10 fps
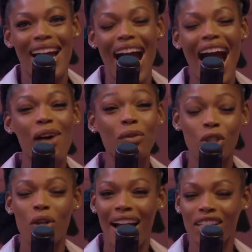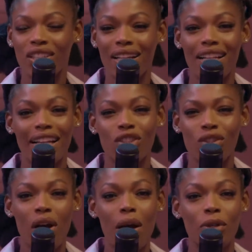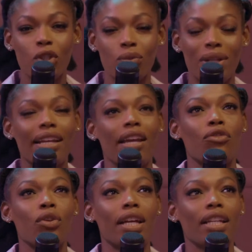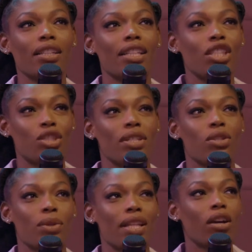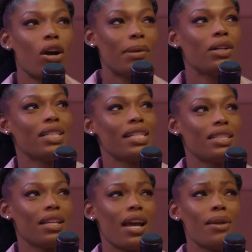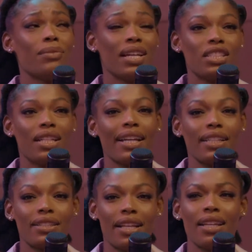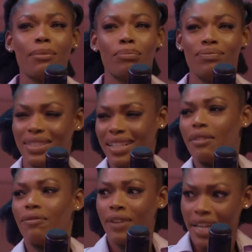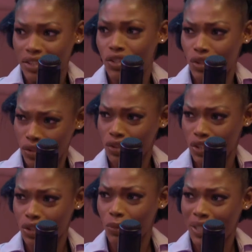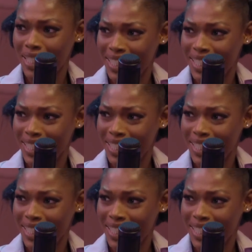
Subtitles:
How would you actually, like, do you know how much, like, I feel like Nigerians, when they come out and say, I'm Nigerian, like, it's like a flex. Do you know what it